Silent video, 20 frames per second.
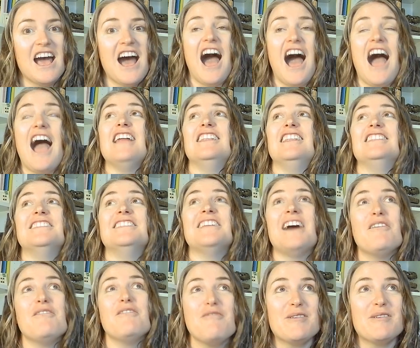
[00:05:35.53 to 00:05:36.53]
I
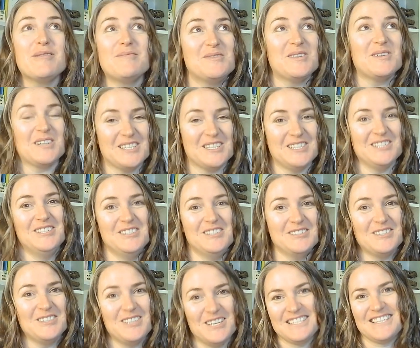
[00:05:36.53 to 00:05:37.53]
love when books
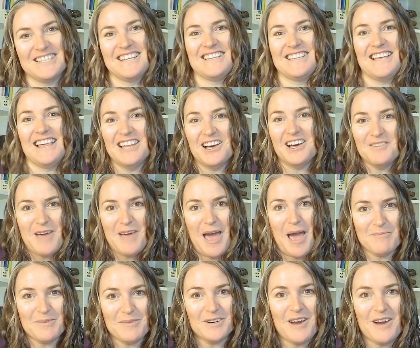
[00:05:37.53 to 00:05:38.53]
do this because I love
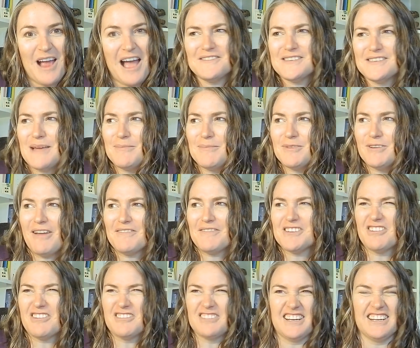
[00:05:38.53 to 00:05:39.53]
epigraphs. Epigraphs
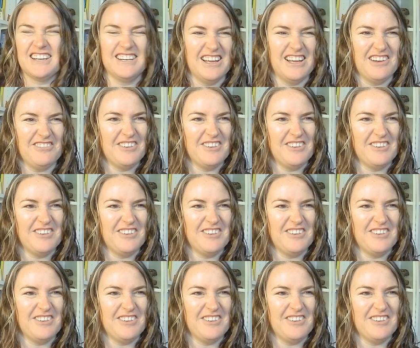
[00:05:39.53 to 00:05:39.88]
aren't done enough